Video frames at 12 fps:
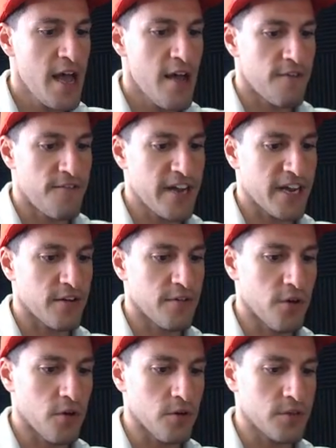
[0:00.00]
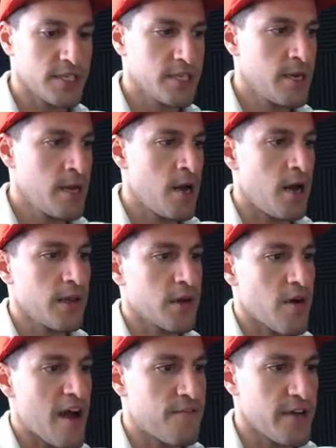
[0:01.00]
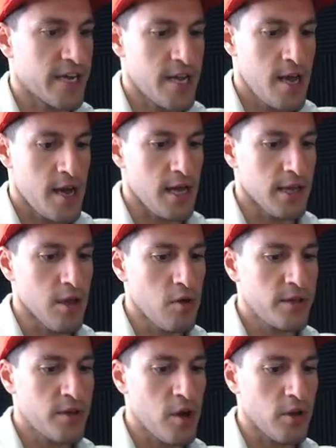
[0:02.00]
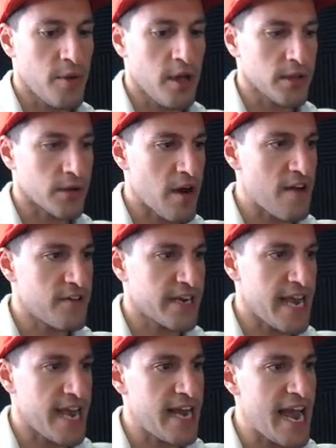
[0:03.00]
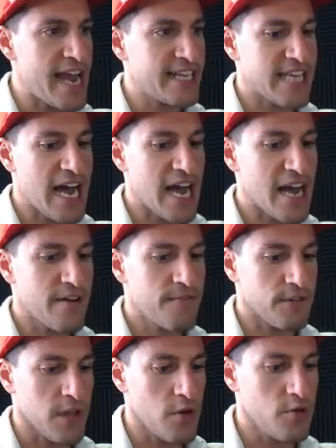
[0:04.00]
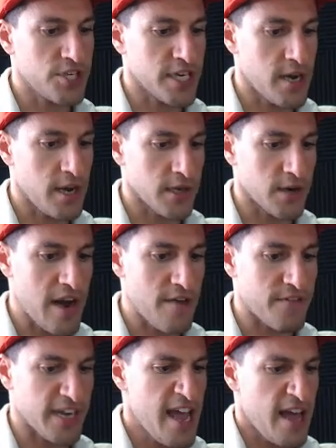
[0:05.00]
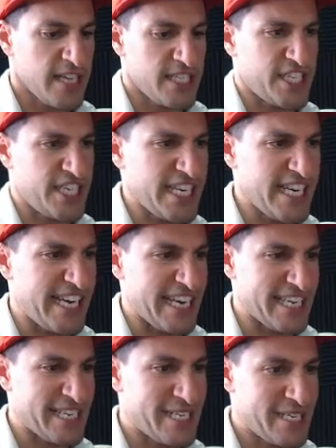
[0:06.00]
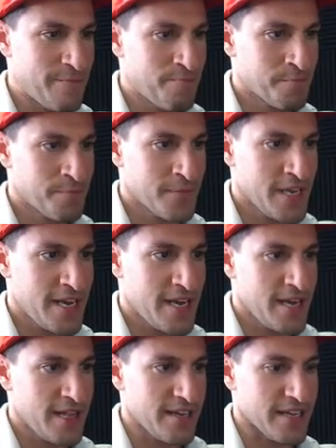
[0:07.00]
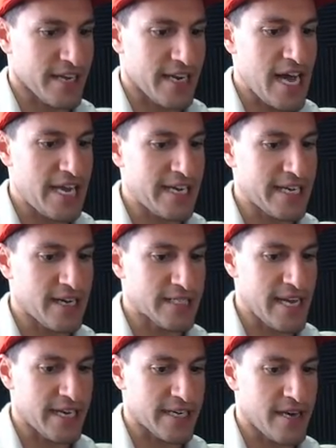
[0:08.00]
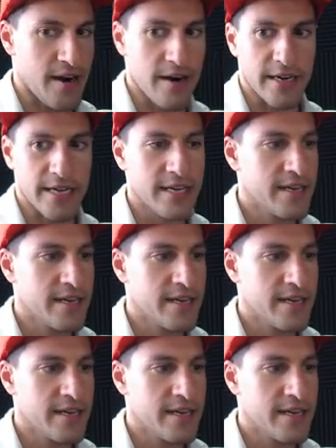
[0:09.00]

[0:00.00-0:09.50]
Vikavolt, holographic, a Lowland Golem holographic, and a Typhlosion holographic. Jeez! Look at the cutting on that card.